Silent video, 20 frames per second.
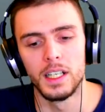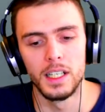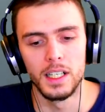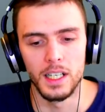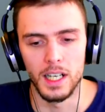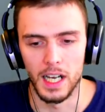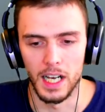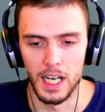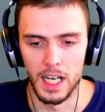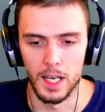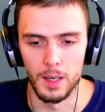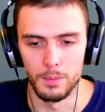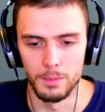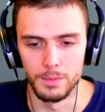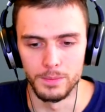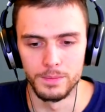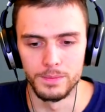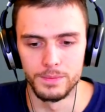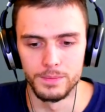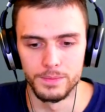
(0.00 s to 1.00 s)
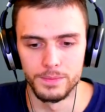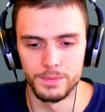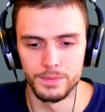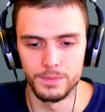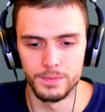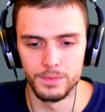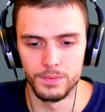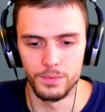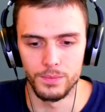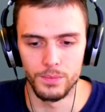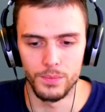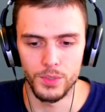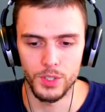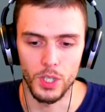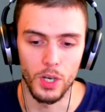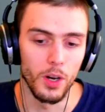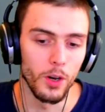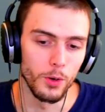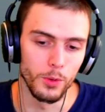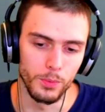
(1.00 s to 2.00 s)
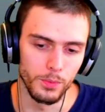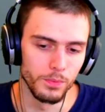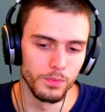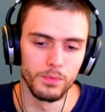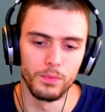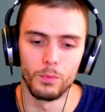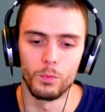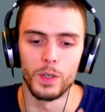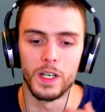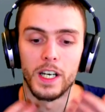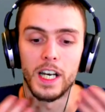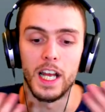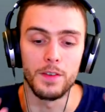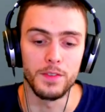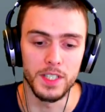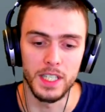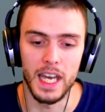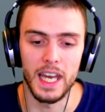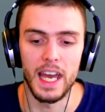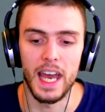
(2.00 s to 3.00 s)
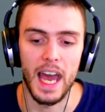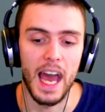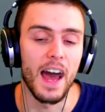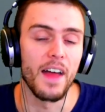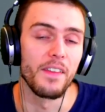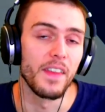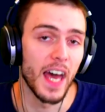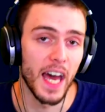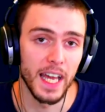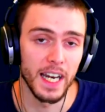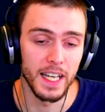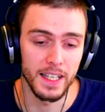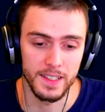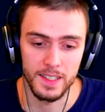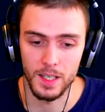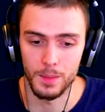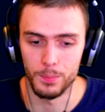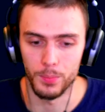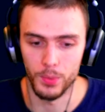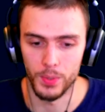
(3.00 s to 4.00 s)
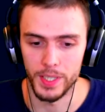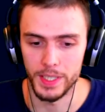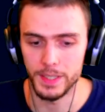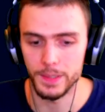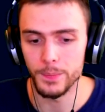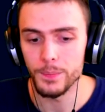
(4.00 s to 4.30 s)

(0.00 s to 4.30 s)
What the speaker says: So we're going to have to add that at some point.